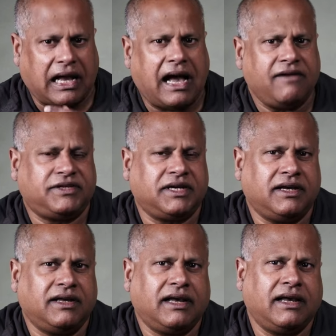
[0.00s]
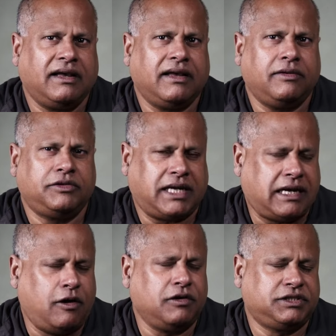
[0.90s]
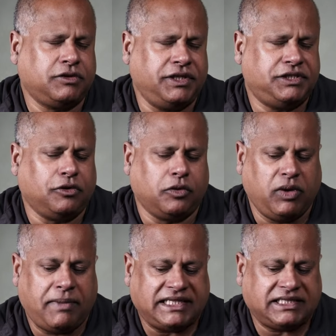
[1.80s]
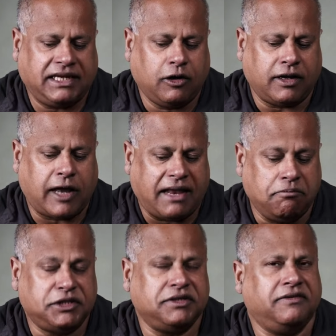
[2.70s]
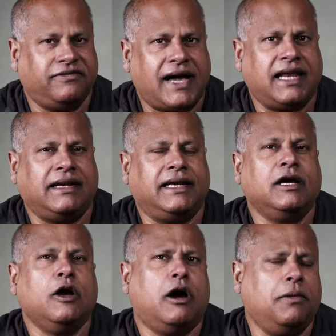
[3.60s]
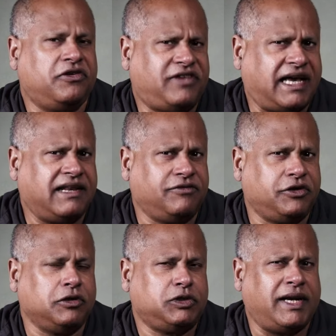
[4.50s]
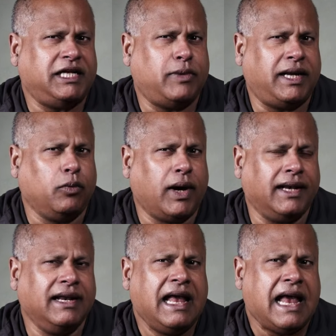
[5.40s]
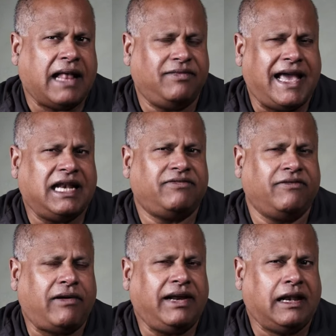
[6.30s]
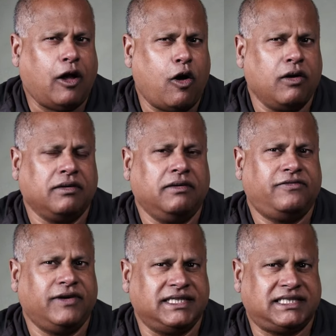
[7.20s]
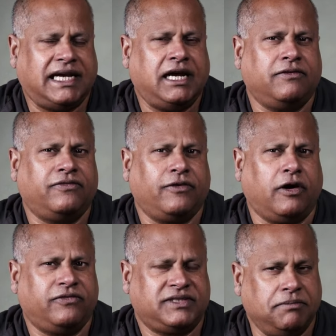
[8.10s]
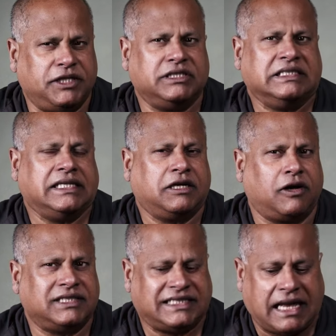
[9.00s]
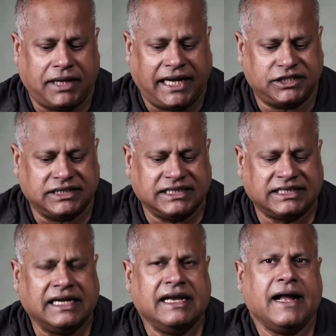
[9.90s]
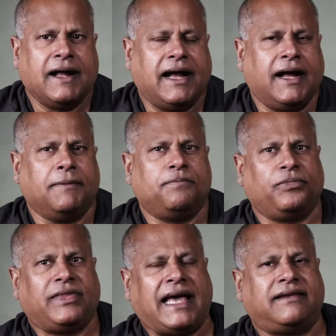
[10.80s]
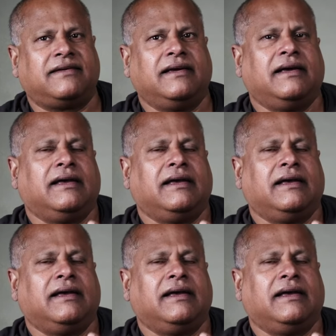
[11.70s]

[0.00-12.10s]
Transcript: after, to cut a long story short, we basically got admission finally on the 2nd of June 2021, at the end of a very long first day of submissions and cross-examinations that